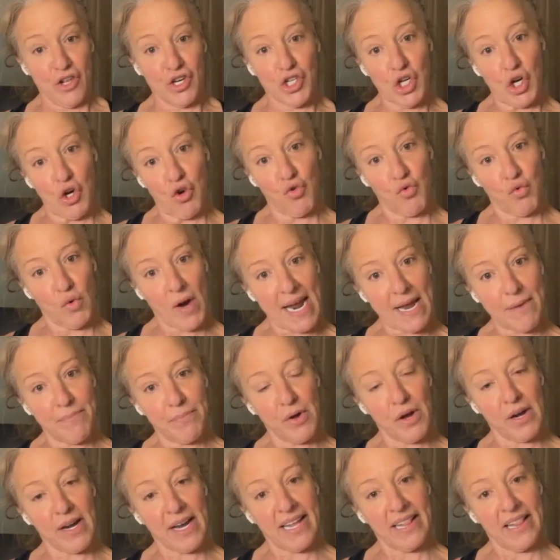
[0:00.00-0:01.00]
there's a
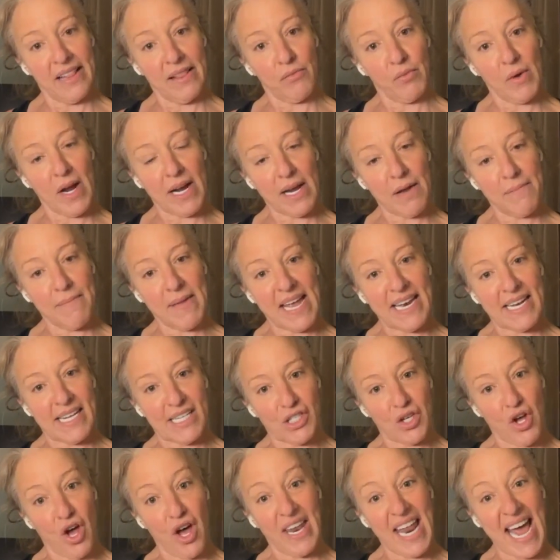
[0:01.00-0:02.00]
great book i recommend
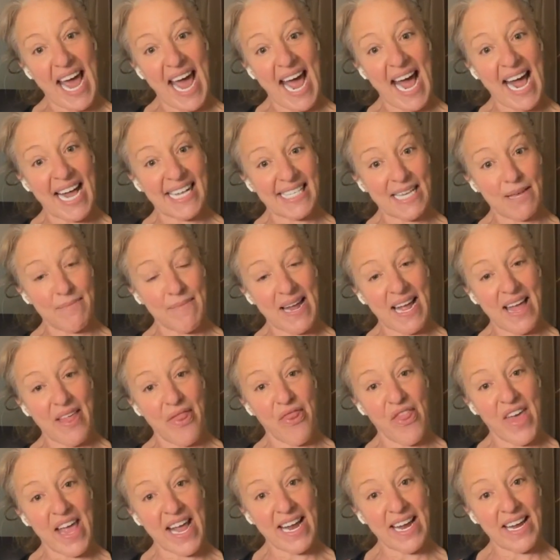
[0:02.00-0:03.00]
it's called as a
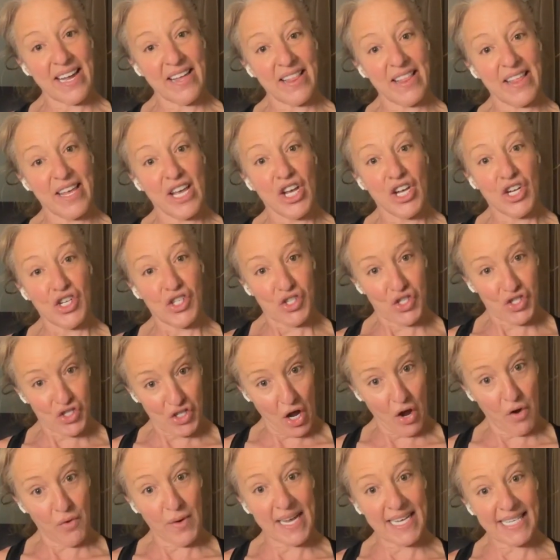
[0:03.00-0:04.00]
man thinketh
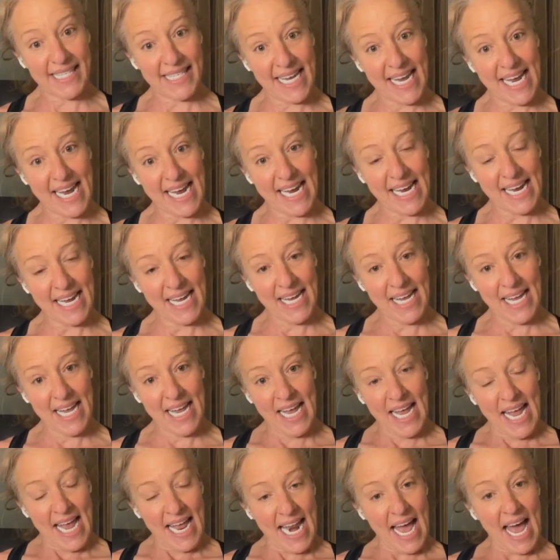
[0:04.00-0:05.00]
so is he
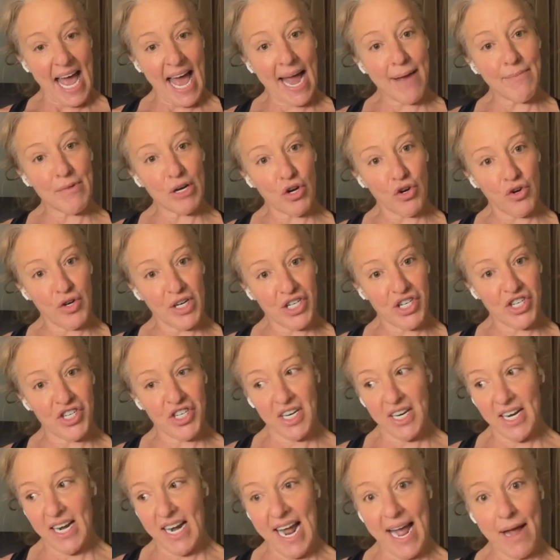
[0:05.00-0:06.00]
now i'm a
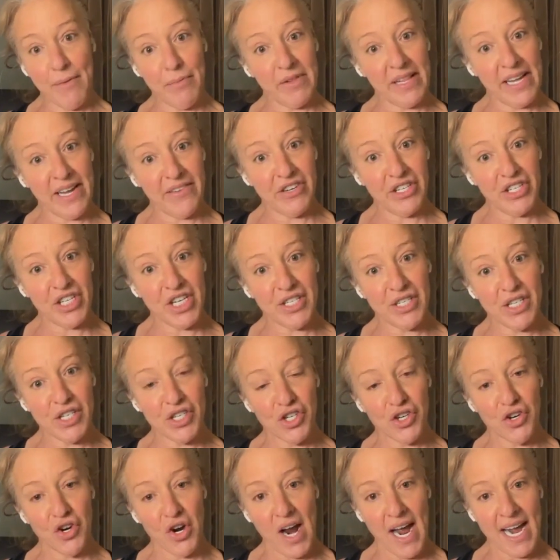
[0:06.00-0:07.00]
christian and i believe in
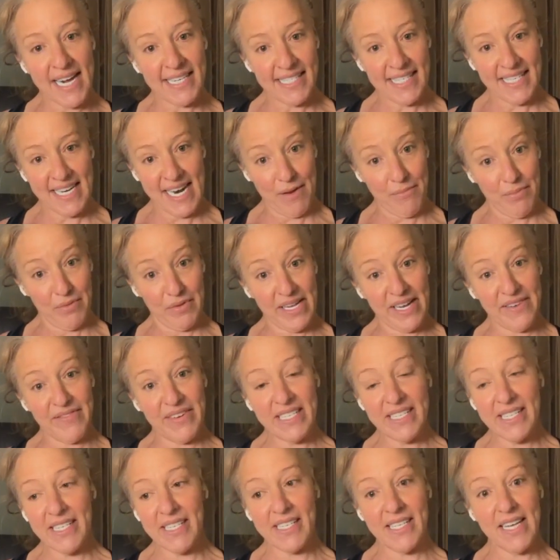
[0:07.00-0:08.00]
jesus christ and i believe
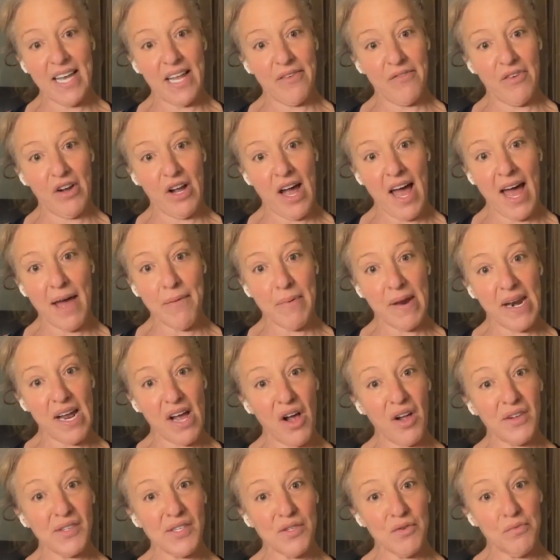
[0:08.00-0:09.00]
he's the son of god but
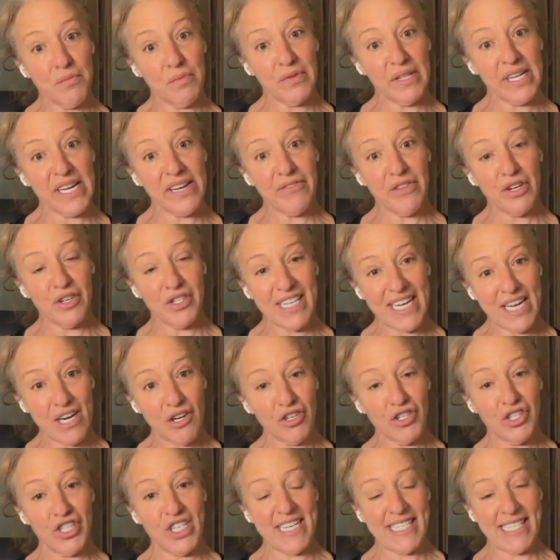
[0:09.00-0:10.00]
i also believe there's
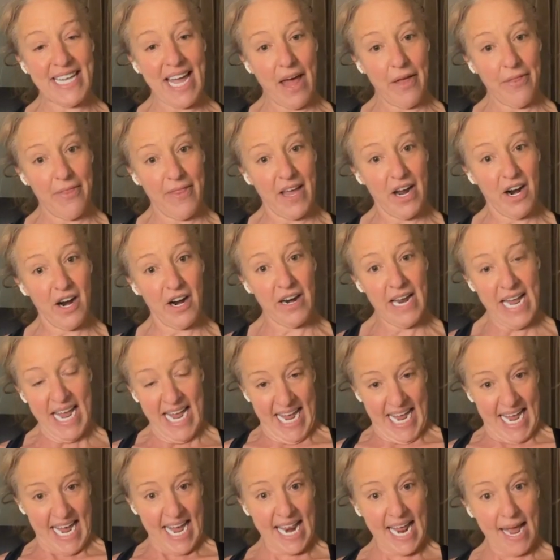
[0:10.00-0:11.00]
energies out there
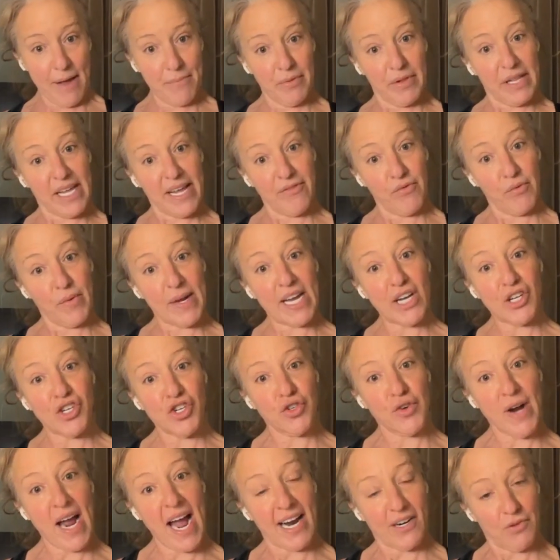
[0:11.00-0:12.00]
and i believe we
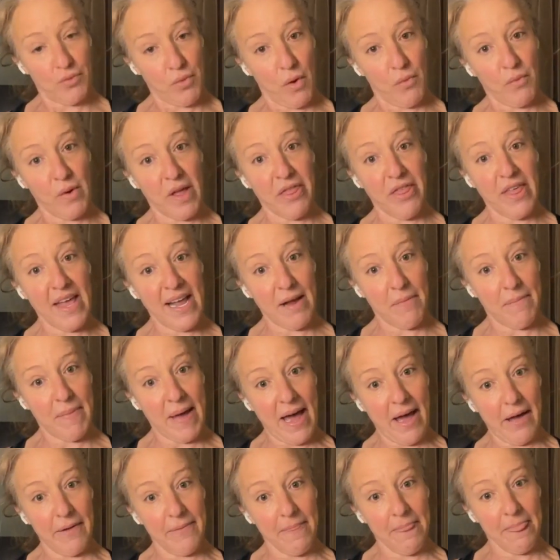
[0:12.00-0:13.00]
attract what we think
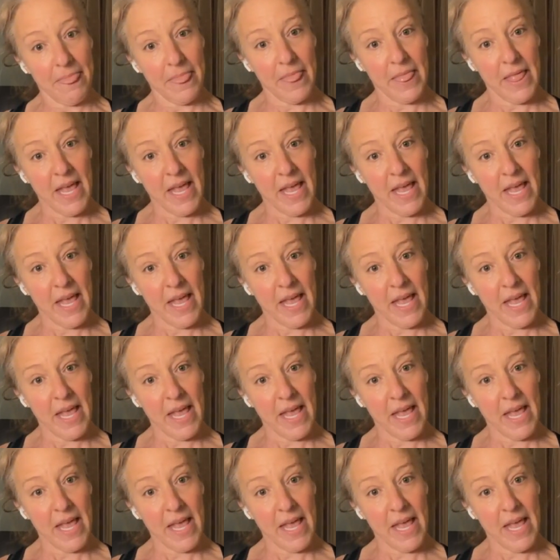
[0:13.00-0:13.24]
about